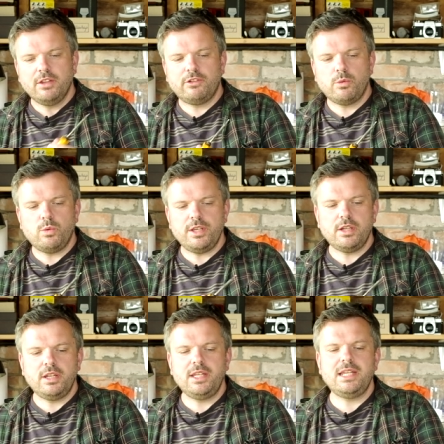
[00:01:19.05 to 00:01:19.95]
So what you're
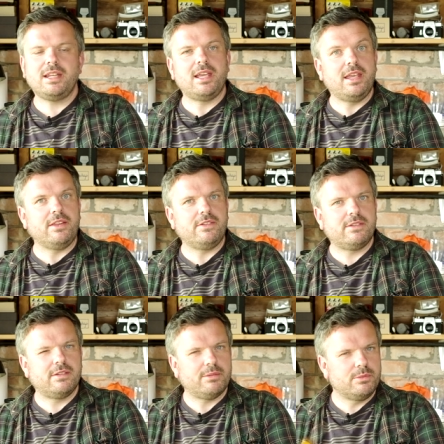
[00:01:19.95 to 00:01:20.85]
gonna need
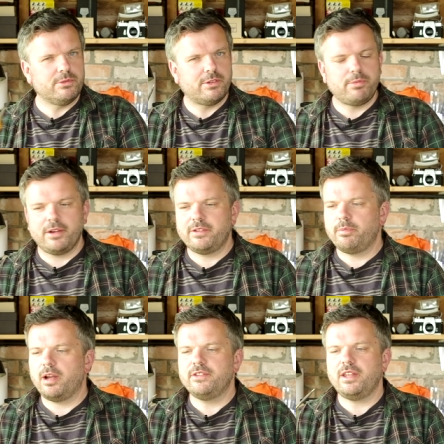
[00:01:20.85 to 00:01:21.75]
is, ooh, surprise,
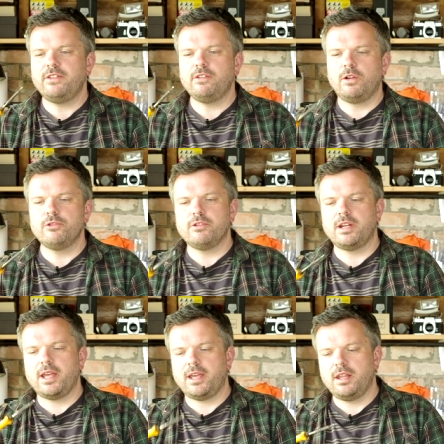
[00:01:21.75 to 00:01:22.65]
surprise, a soldering
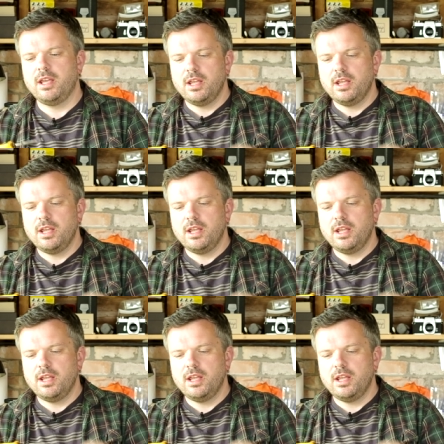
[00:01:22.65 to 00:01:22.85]
iron.